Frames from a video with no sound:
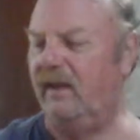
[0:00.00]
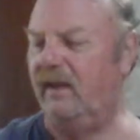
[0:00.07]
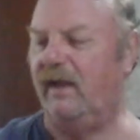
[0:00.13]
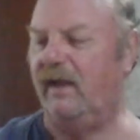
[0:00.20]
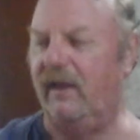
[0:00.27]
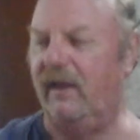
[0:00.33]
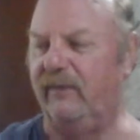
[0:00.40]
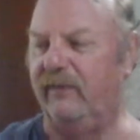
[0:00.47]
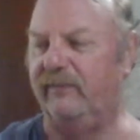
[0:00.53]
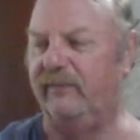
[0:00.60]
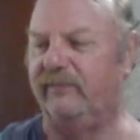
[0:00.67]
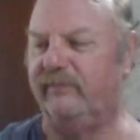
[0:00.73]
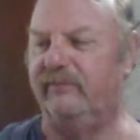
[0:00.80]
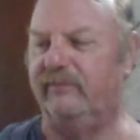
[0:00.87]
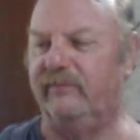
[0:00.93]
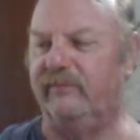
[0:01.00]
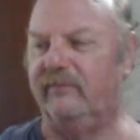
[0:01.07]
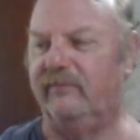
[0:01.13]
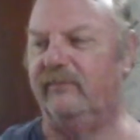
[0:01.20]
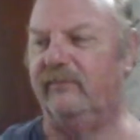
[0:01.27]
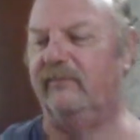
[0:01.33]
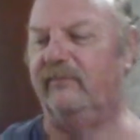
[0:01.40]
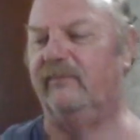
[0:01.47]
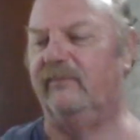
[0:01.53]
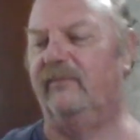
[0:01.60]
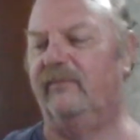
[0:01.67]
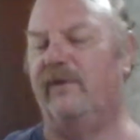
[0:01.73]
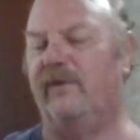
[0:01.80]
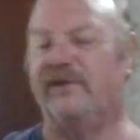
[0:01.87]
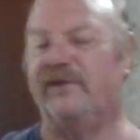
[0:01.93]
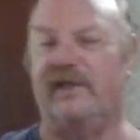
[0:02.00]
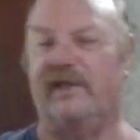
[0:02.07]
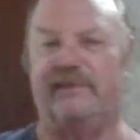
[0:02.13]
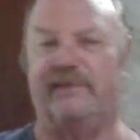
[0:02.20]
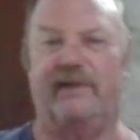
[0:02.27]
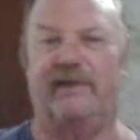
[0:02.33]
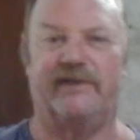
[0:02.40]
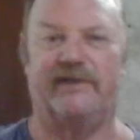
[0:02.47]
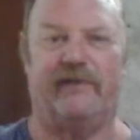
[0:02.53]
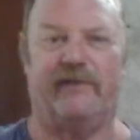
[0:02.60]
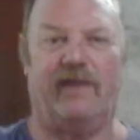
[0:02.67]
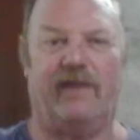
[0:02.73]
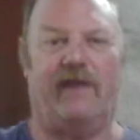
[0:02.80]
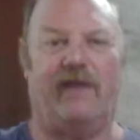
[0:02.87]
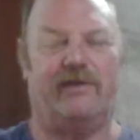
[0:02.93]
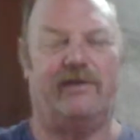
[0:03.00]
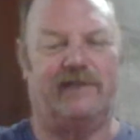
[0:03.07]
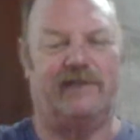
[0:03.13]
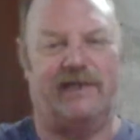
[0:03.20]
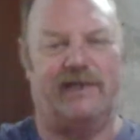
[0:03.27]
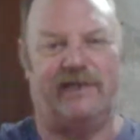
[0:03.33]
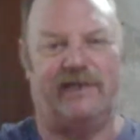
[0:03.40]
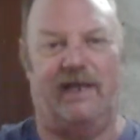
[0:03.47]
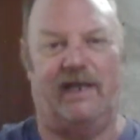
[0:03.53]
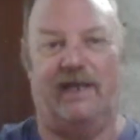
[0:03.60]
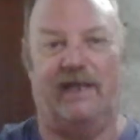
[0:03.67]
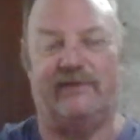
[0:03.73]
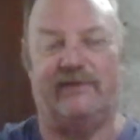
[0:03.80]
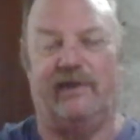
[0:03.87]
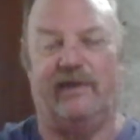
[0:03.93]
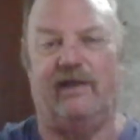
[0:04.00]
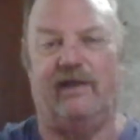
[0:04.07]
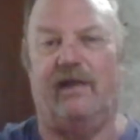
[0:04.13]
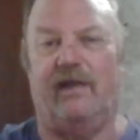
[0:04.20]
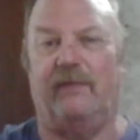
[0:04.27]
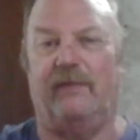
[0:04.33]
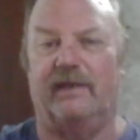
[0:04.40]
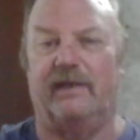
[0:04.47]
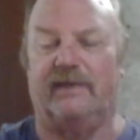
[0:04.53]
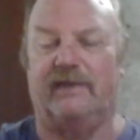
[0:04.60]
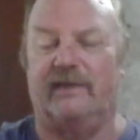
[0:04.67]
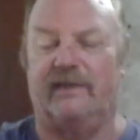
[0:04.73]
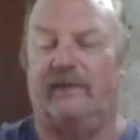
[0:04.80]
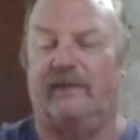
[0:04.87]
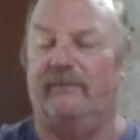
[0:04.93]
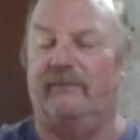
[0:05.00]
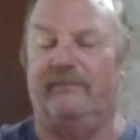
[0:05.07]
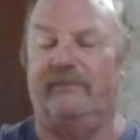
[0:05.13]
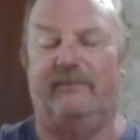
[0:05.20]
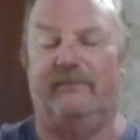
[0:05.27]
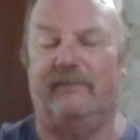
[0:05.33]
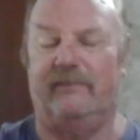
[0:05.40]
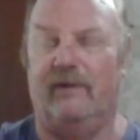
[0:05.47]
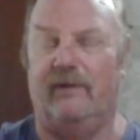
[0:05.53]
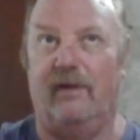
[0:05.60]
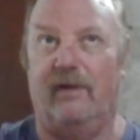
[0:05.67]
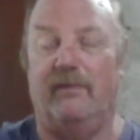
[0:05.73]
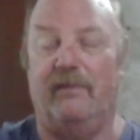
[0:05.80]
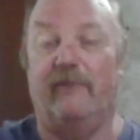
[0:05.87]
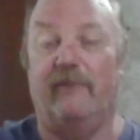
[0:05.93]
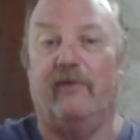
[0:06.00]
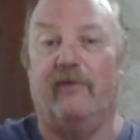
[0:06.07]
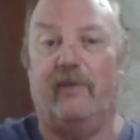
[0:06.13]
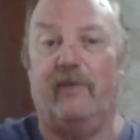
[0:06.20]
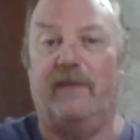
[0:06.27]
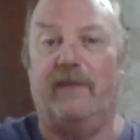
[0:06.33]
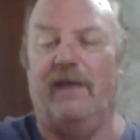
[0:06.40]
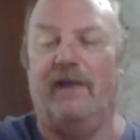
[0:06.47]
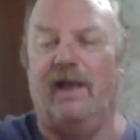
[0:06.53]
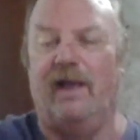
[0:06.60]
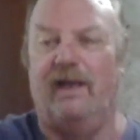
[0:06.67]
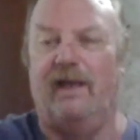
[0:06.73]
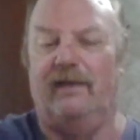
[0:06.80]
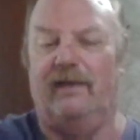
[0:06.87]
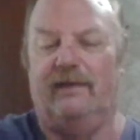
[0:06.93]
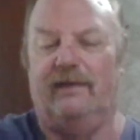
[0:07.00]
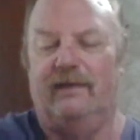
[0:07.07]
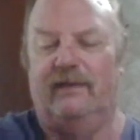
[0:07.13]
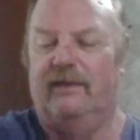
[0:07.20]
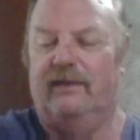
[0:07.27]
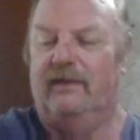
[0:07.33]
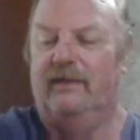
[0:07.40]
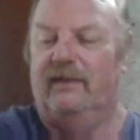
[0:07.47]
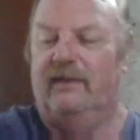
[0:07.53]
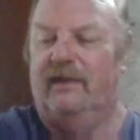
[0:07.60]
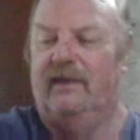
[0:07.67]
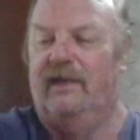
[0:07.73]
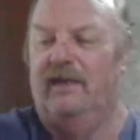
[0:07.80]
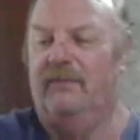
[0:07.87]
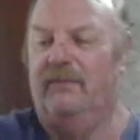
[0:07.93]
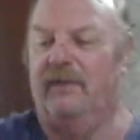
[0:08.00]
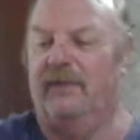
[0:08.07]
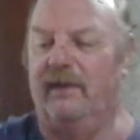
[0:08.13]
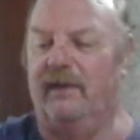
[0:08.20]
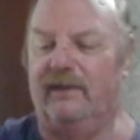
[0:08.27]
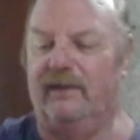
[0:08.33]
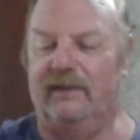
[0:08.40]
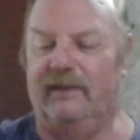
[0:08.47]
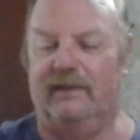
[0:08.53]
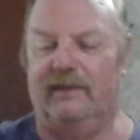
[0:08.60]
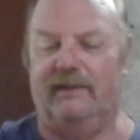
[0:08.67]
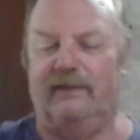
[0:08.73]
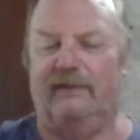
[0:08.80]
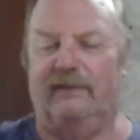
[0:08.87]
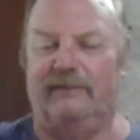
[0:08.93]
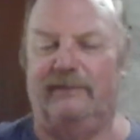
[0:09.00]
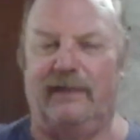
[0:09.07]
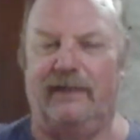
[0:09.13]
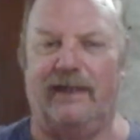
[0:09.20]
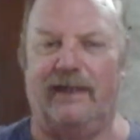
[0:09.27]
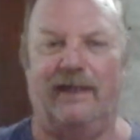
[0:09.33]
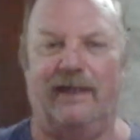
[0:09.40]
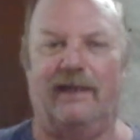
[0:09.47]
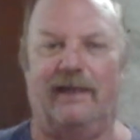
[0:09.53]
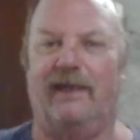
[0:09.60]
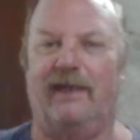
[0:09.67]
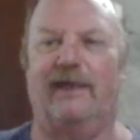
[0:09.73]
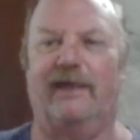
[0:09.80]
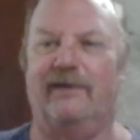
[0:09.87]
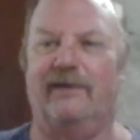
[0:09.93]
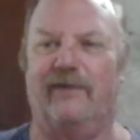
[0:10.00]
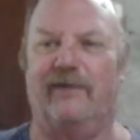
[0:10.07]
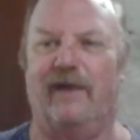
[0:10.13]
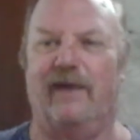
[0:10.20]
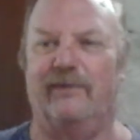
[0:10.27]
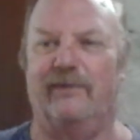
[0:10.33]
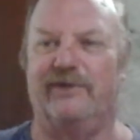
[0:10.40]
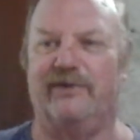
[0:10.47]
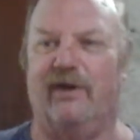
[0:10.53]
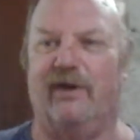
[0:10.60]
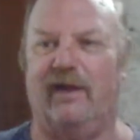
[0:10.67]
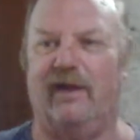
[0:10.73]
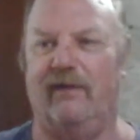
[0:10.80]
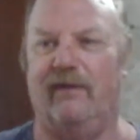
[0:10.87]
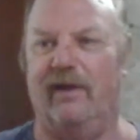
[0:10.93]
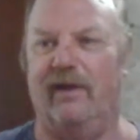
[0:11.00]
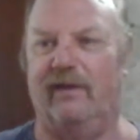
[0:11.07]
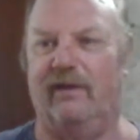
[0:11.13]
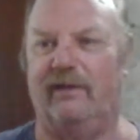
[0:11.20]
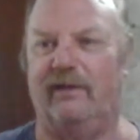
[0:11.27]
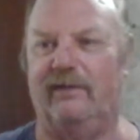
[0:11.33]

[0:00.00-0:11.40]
I was going to spend several hours last night answering comments because I'm over a week behind, but I can't do that with Charlie around.